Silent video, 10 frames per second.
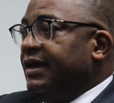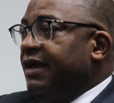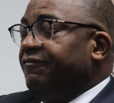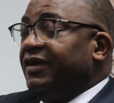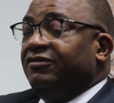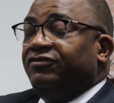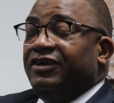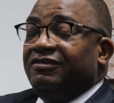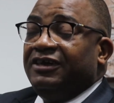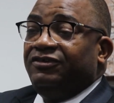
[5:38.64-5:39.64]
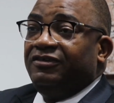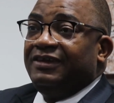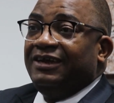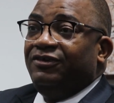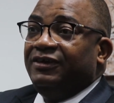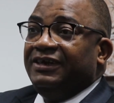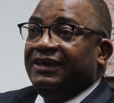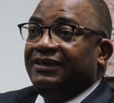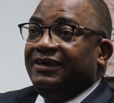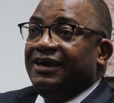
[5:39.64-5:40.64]
FX transactions are done
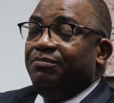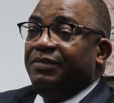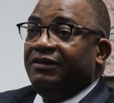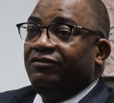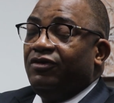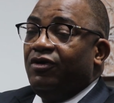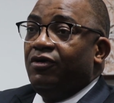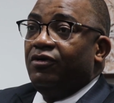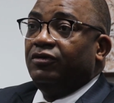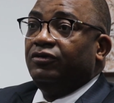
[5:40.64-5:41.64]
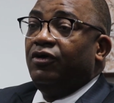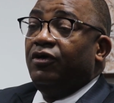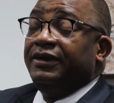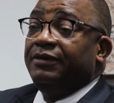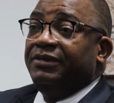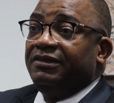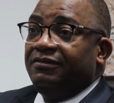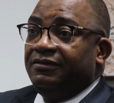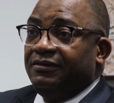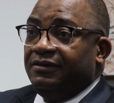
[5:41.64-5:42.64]
in Nigeria based on
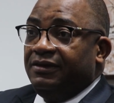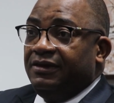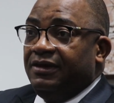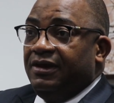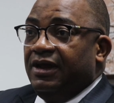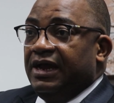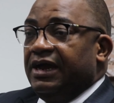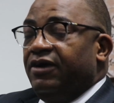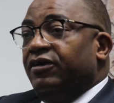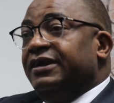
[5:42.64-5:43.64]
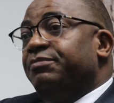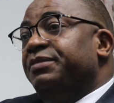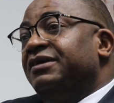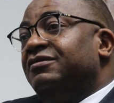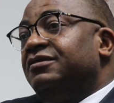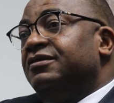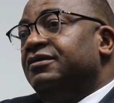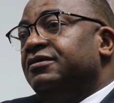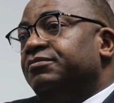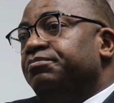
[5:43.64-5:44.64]
order-based. Order-based
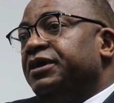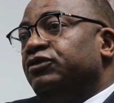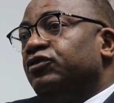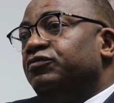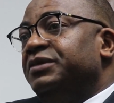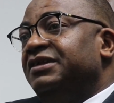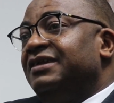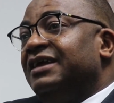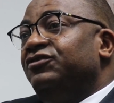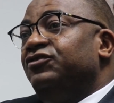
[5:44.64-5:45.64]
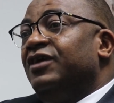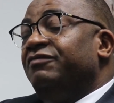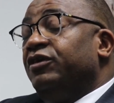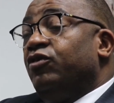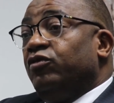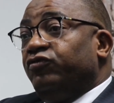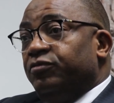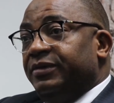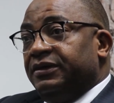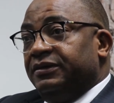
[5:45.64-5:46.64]
method means that you have a
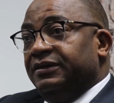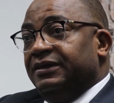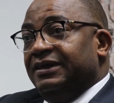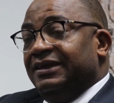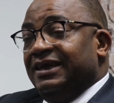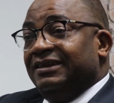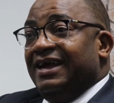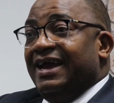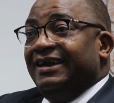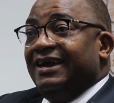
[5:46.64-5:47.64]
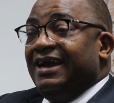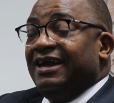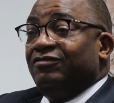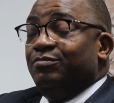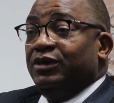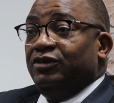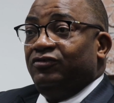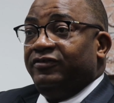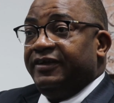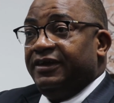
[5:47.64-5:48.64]
customer that either has money
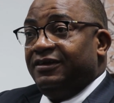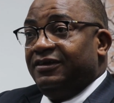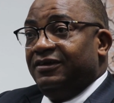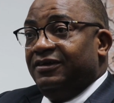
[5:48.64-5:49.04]
to sell